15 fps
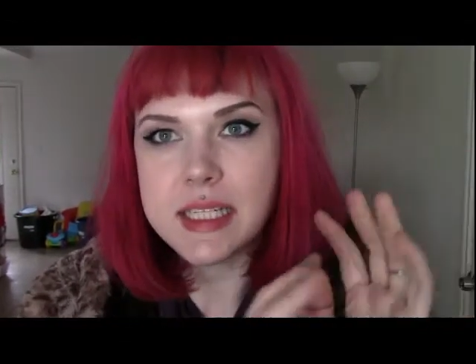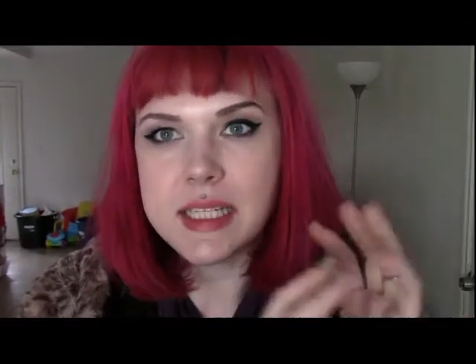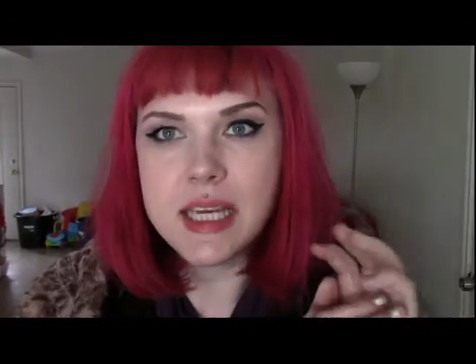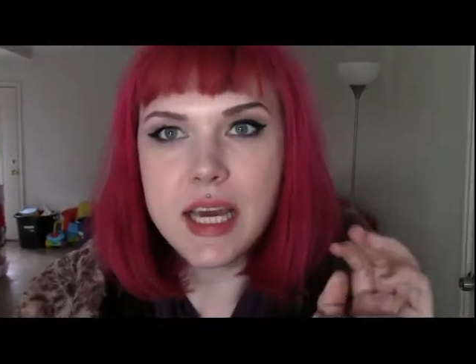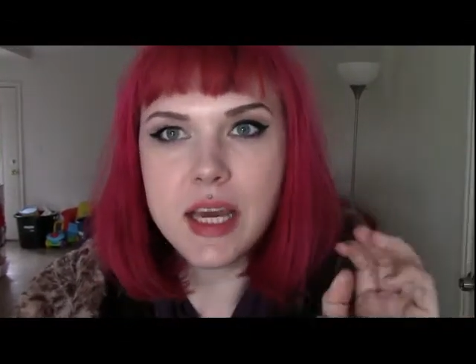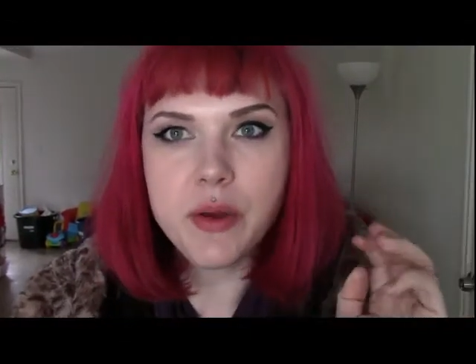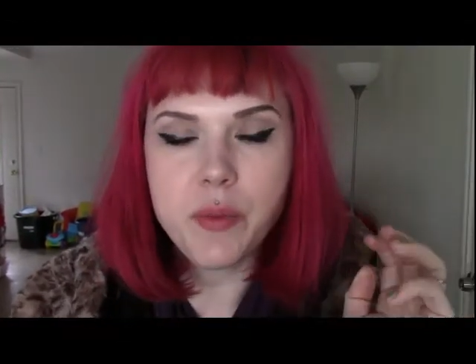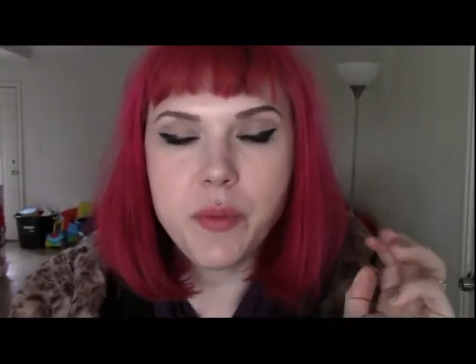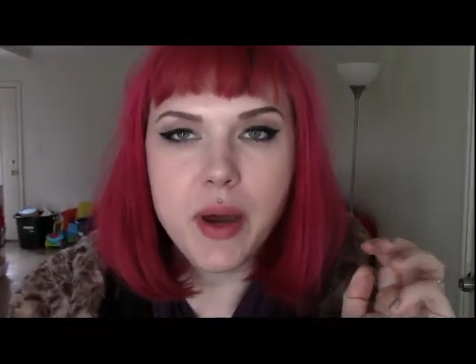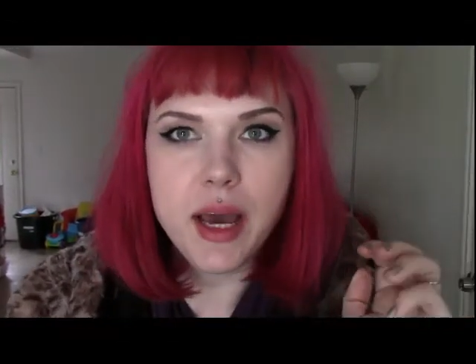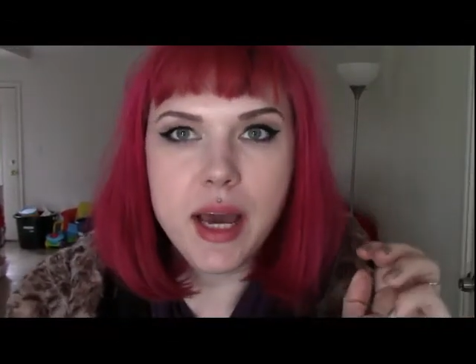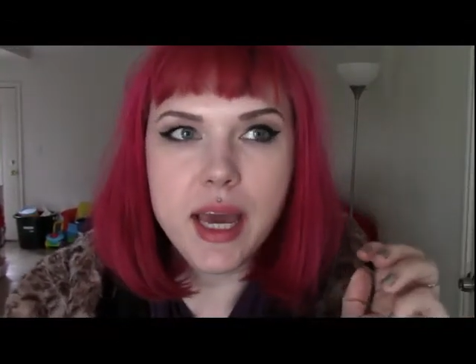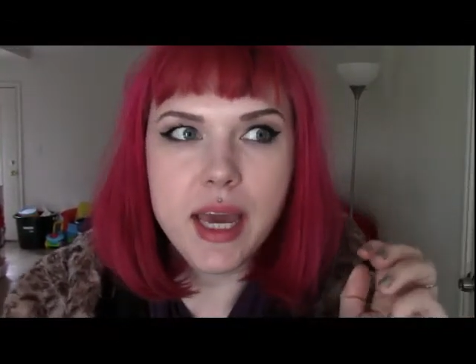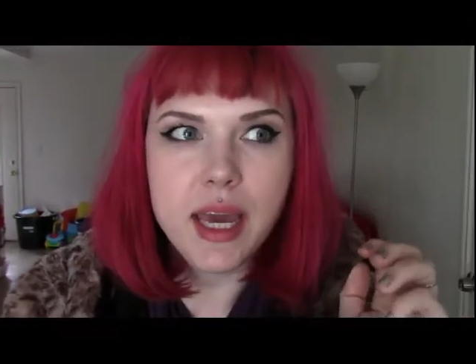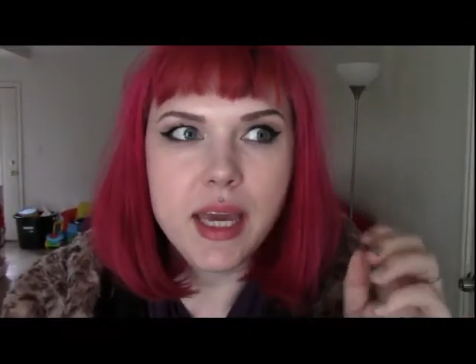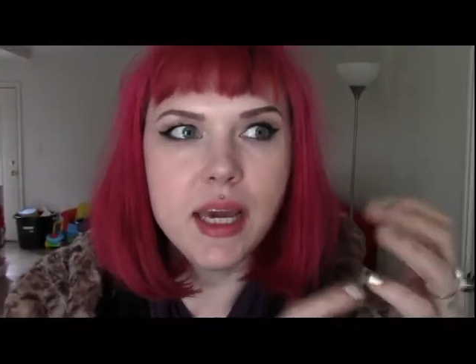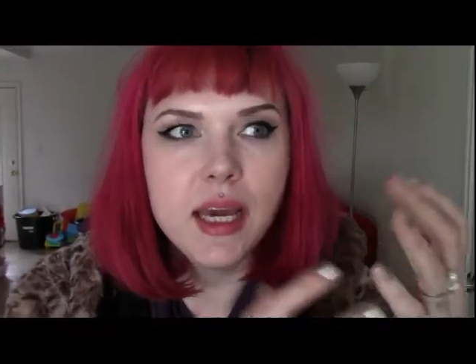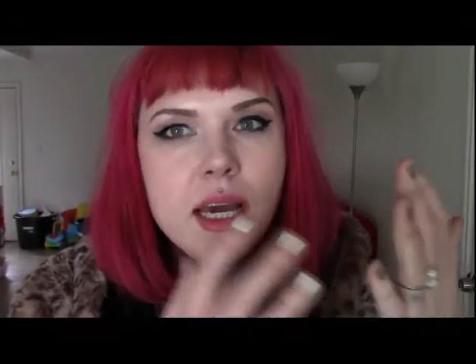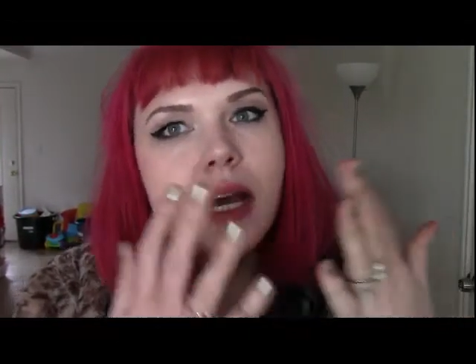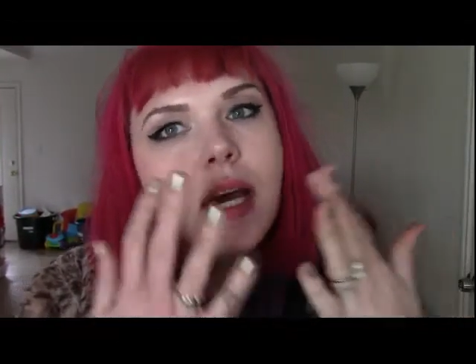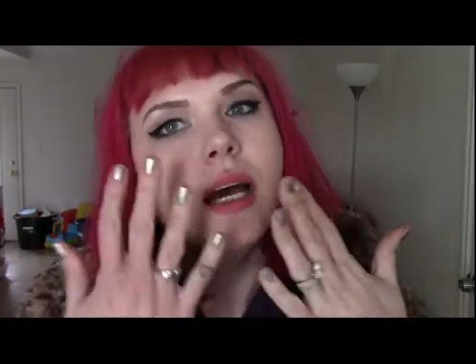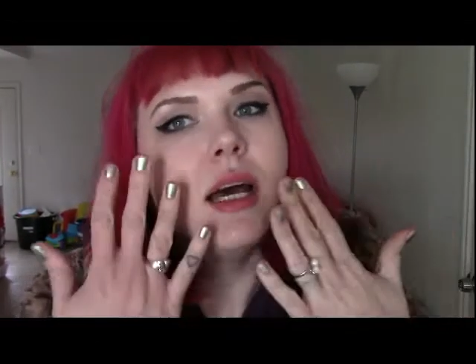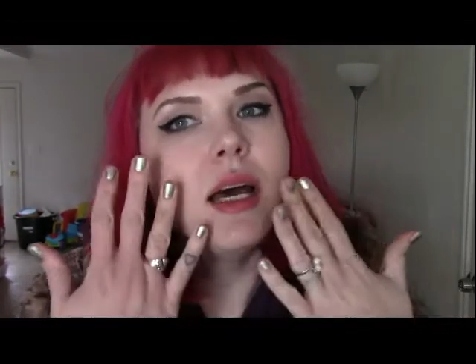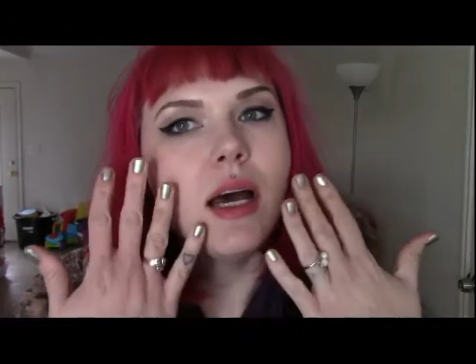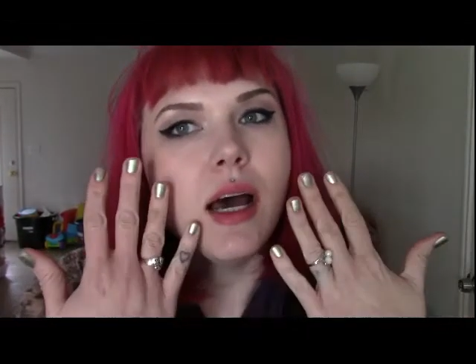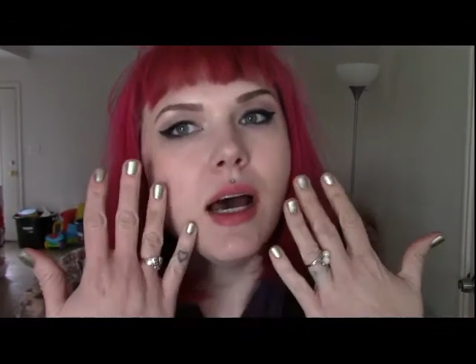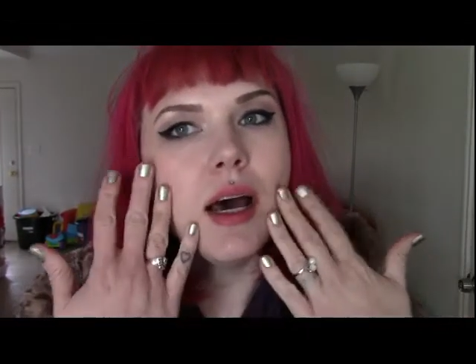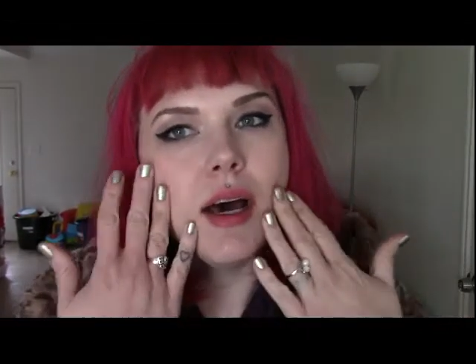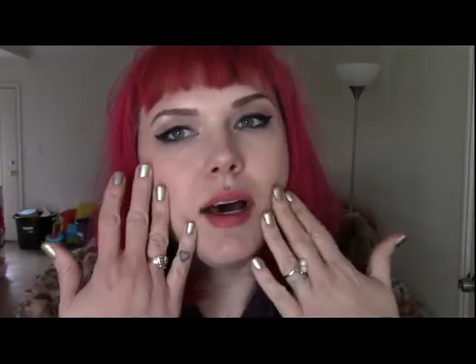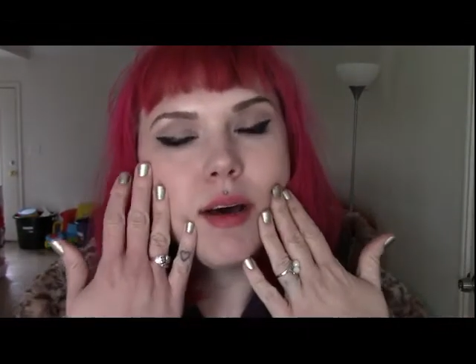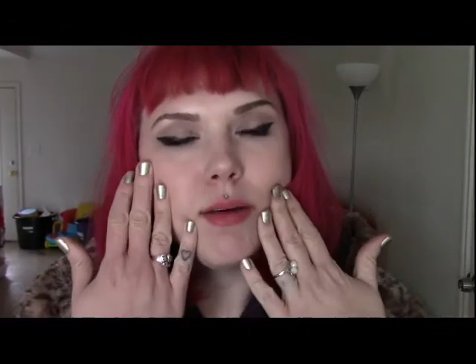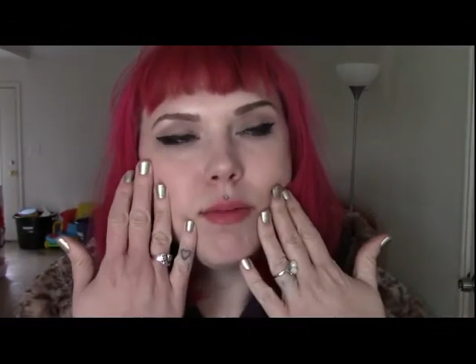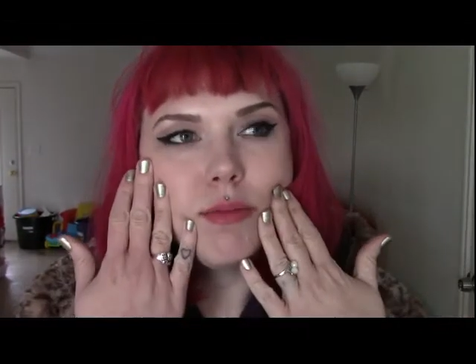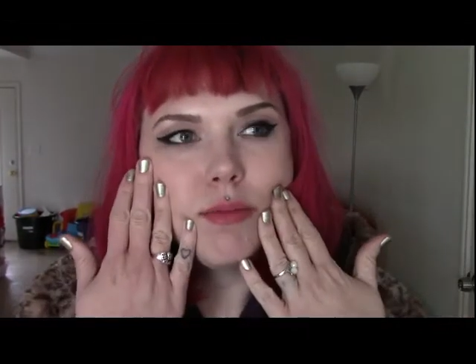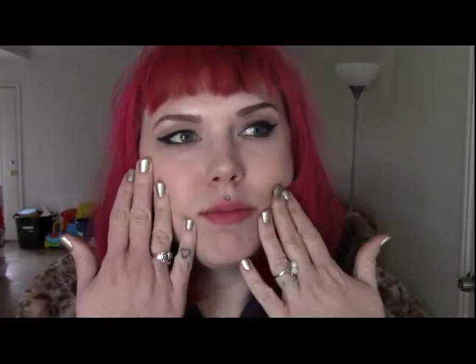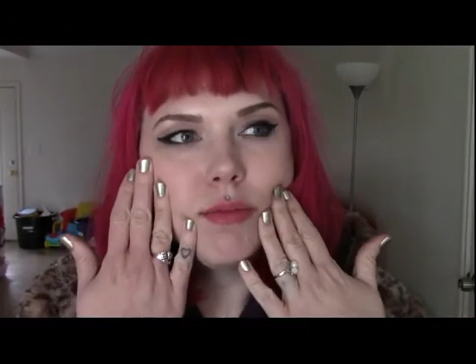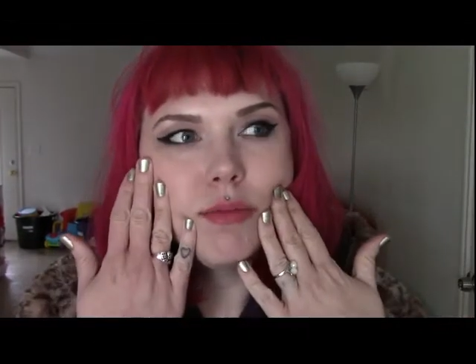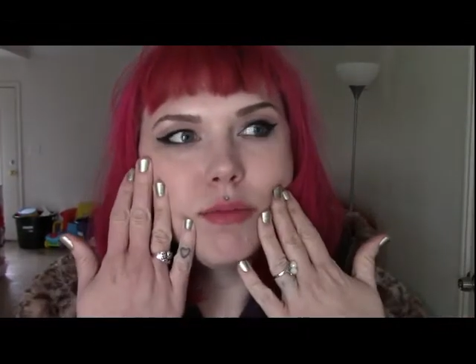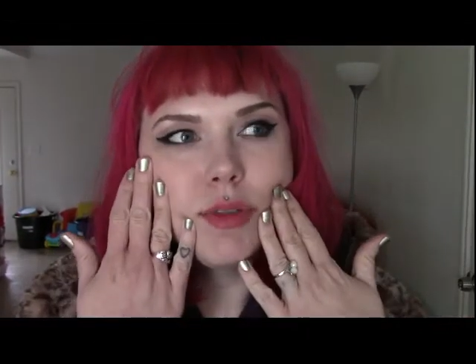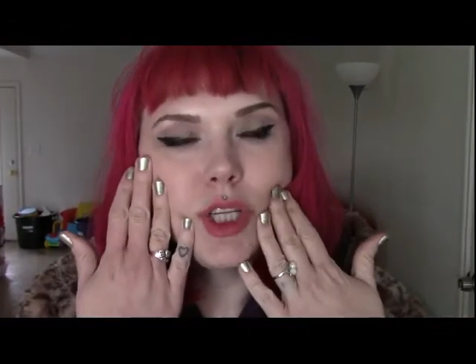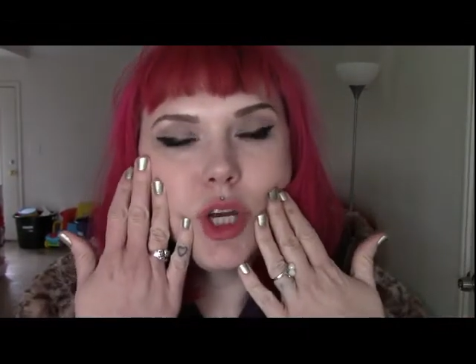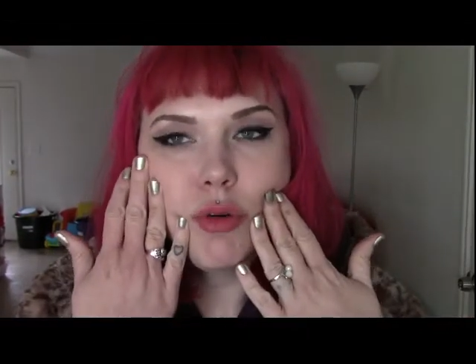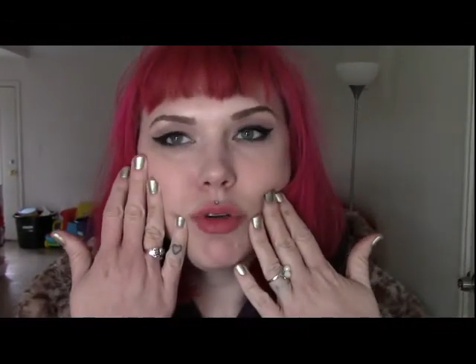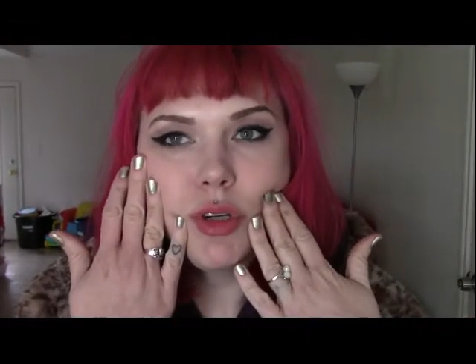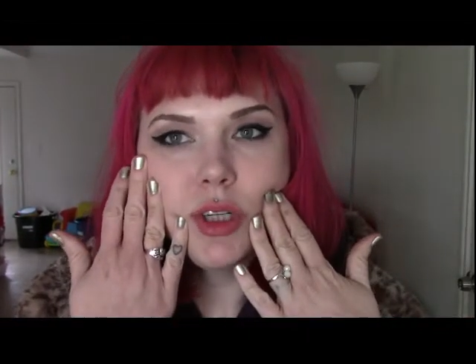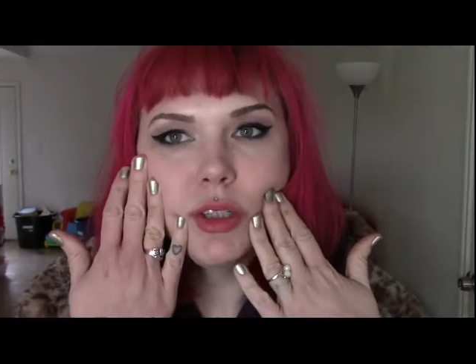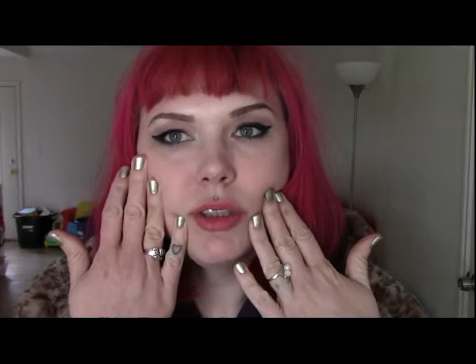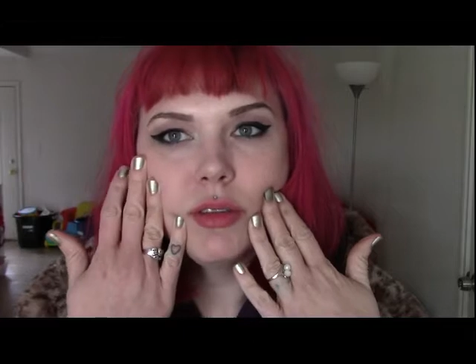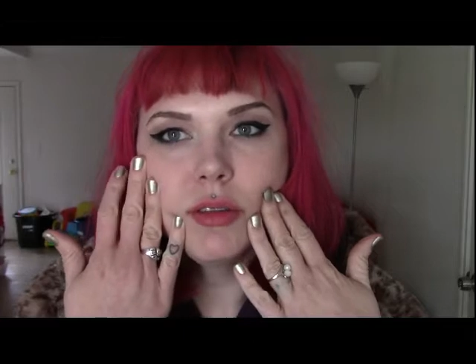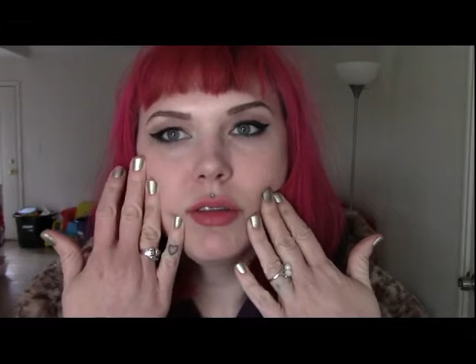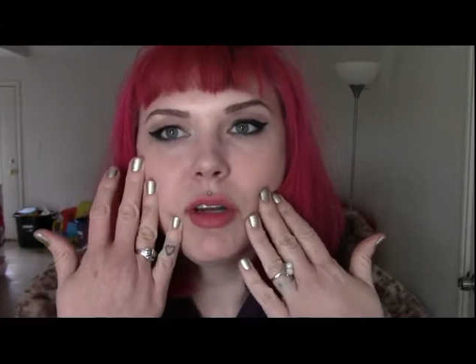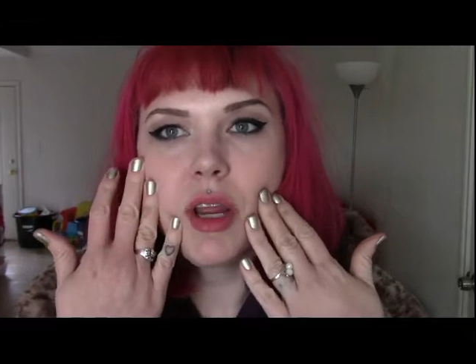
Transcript: DIY toner.